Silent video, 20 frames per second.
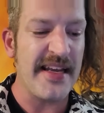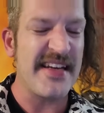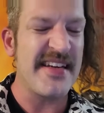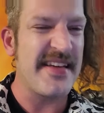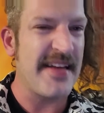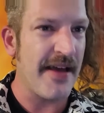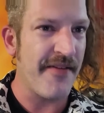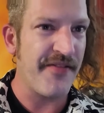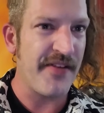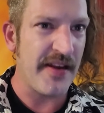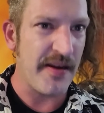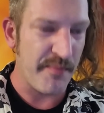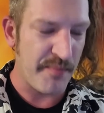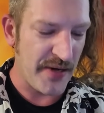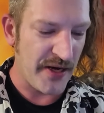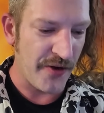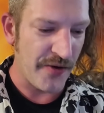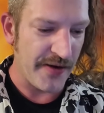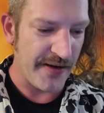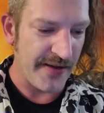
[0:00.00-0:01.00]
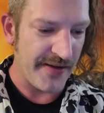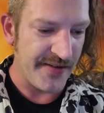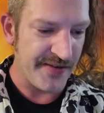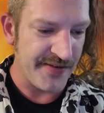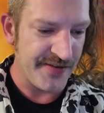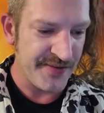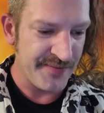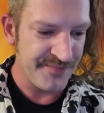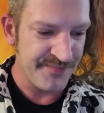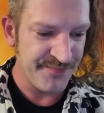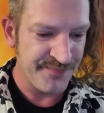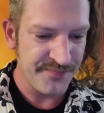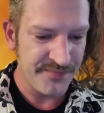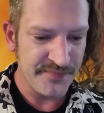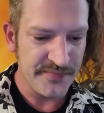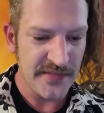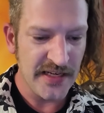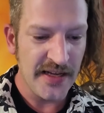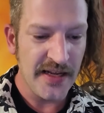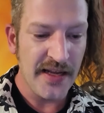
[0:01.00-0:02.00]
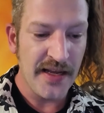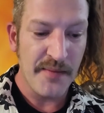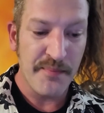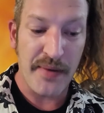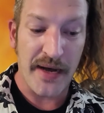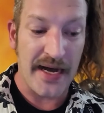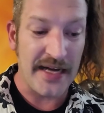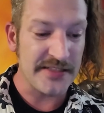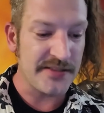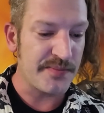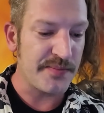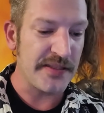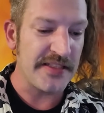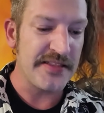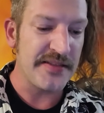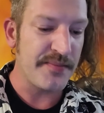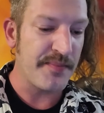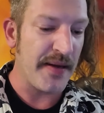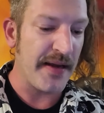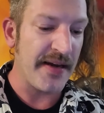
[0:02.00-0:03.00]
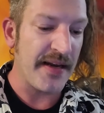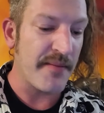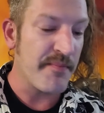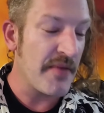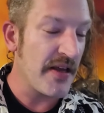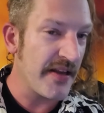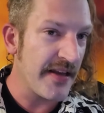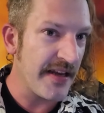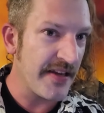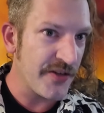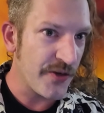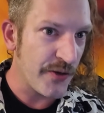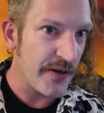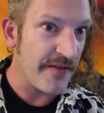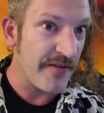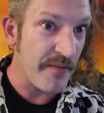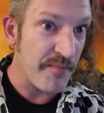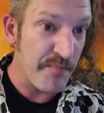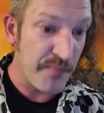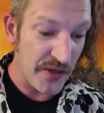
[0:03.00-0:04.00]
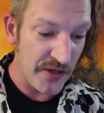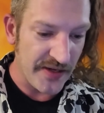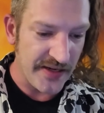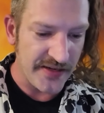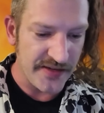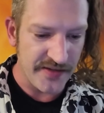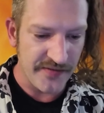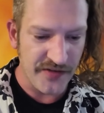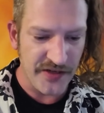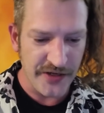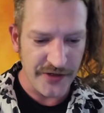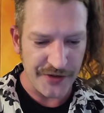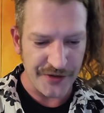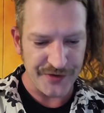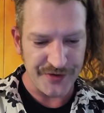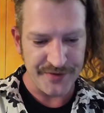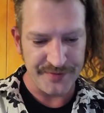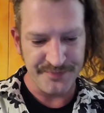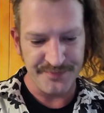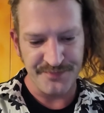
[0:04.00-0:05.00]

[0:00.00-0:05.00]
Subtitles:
indefinite periods, possibly spanning millions or even billions of years.